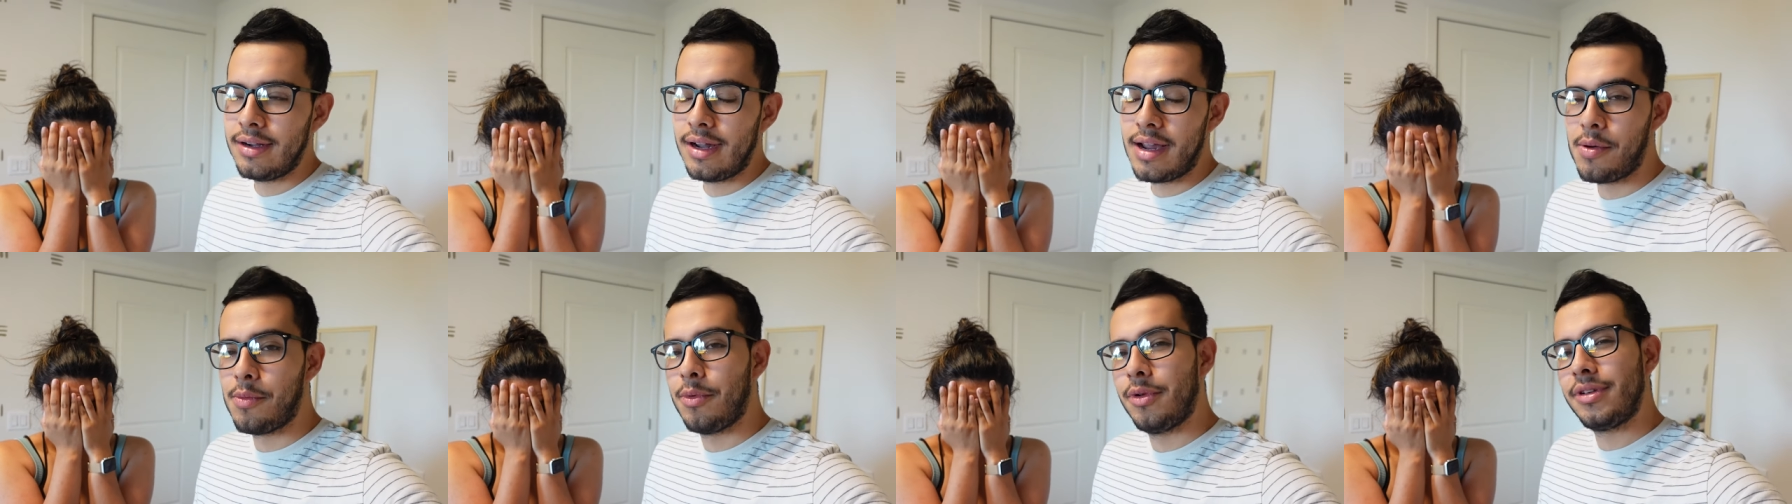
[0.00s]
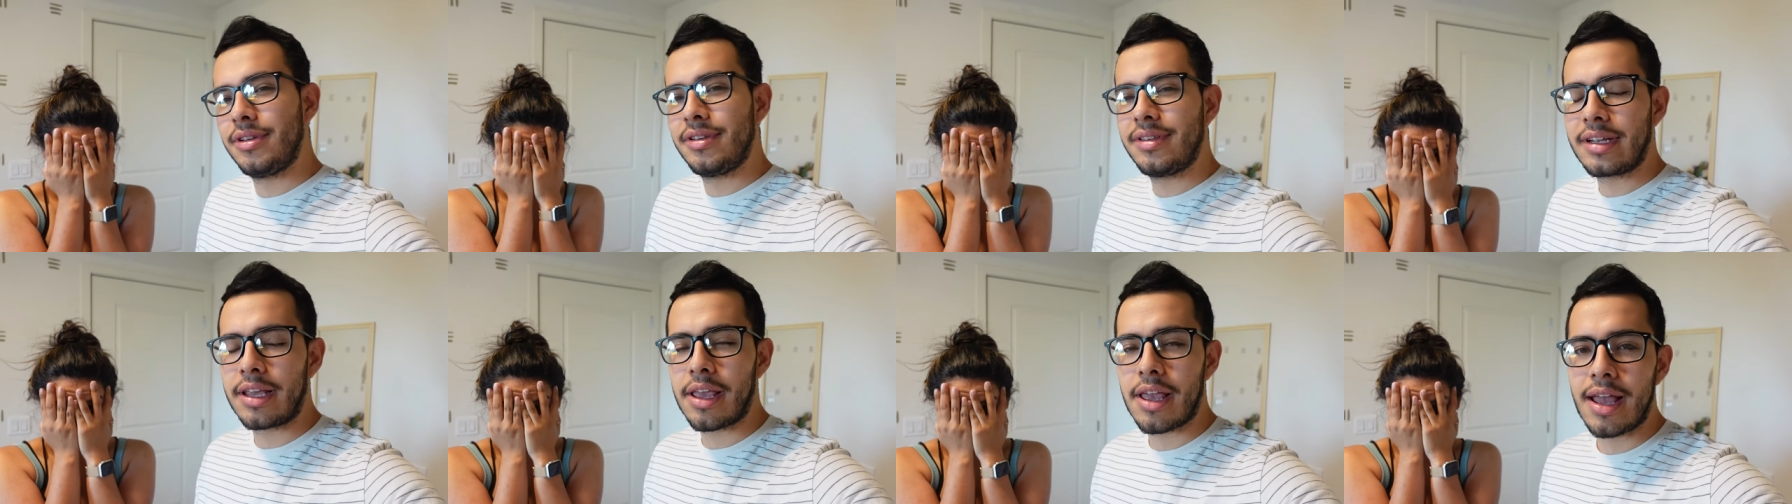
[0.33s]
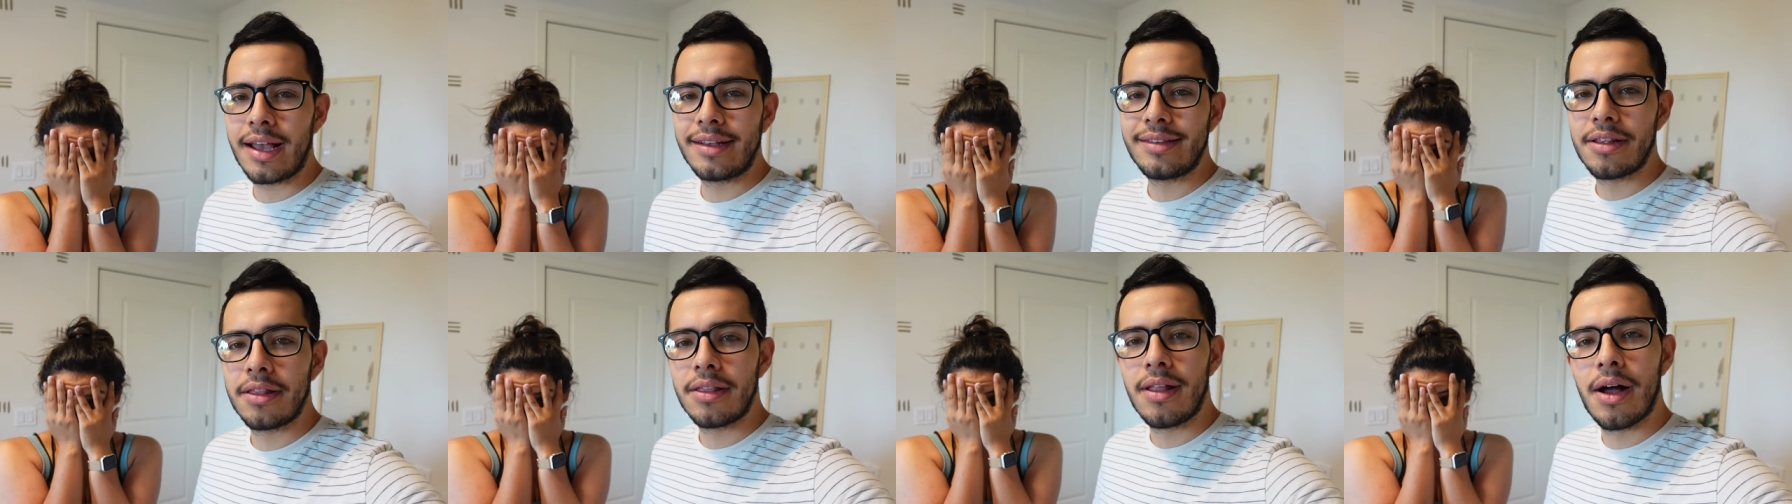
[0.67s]
and we'll just take you
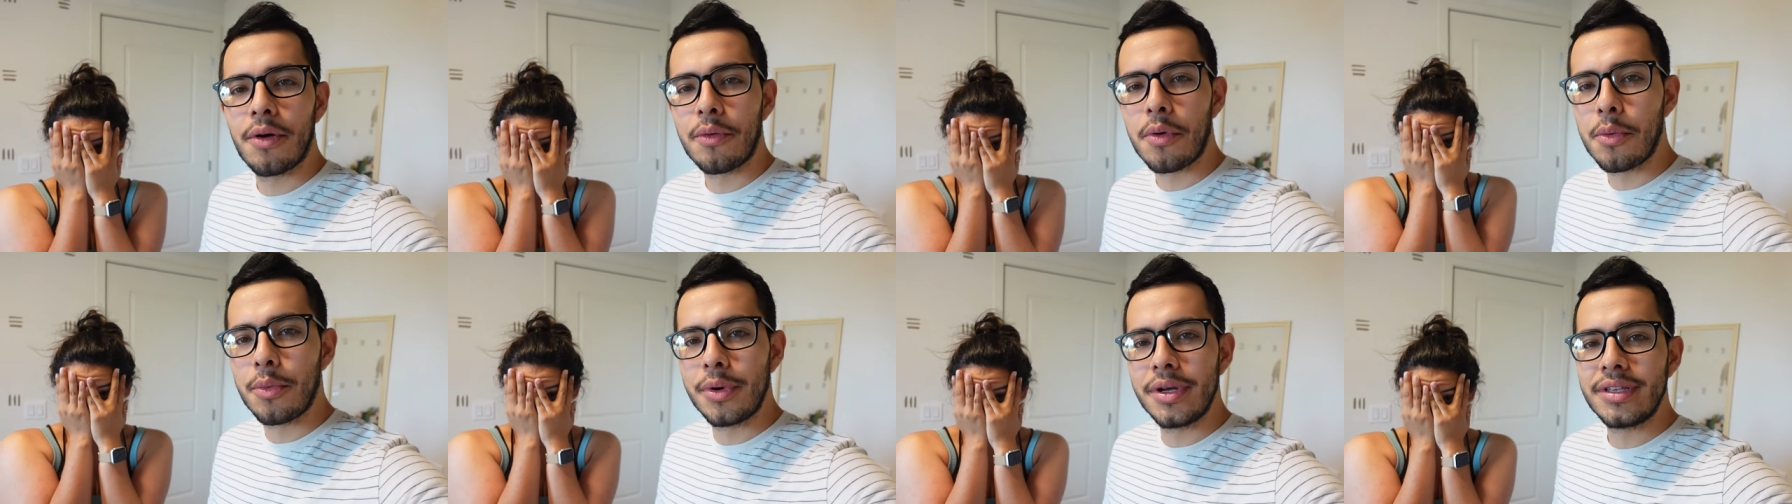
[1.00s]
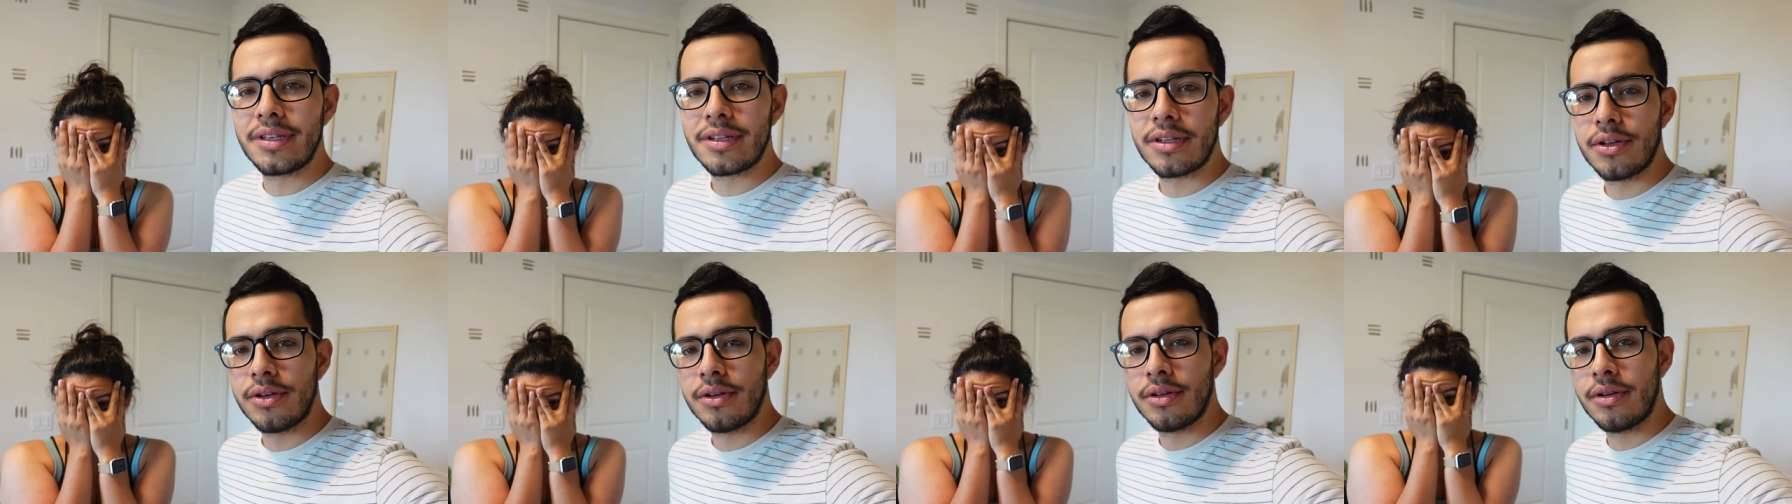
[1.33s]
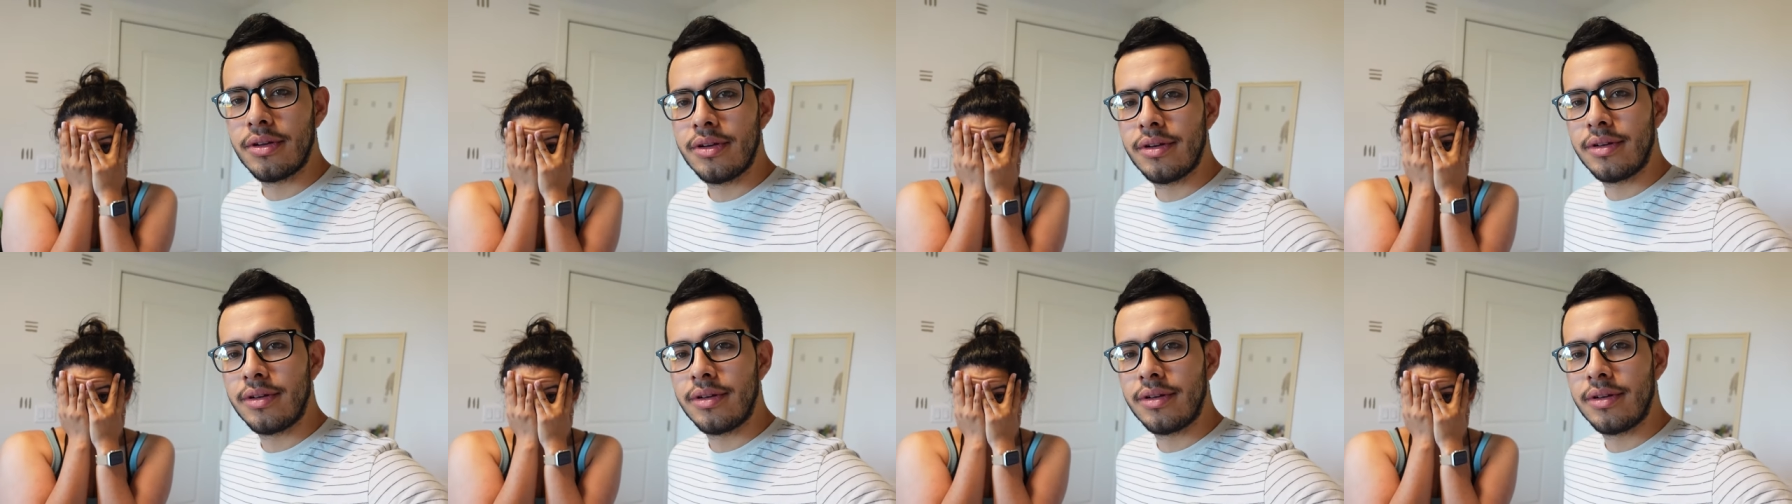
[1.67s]
guys along what we do.